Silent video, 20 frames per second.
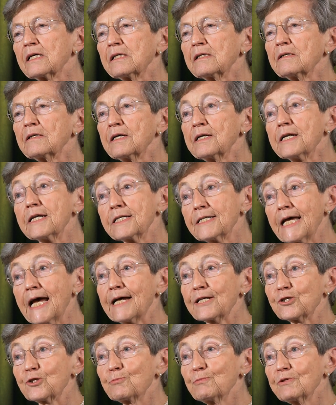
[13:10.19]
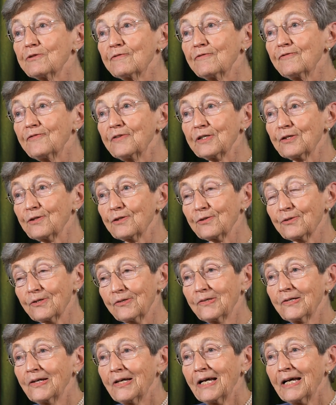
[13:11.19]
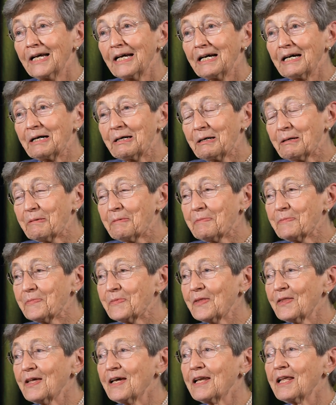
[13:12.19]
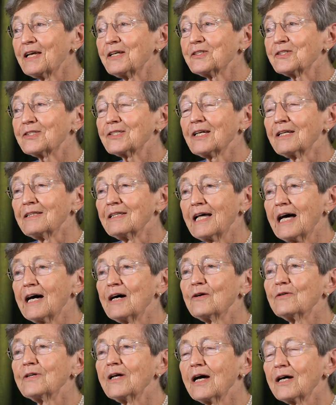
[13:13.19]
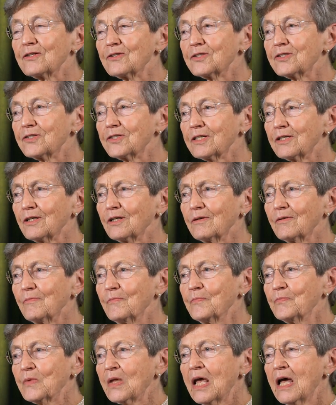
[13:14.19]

uh, an attachment figure um, that has allowed us um,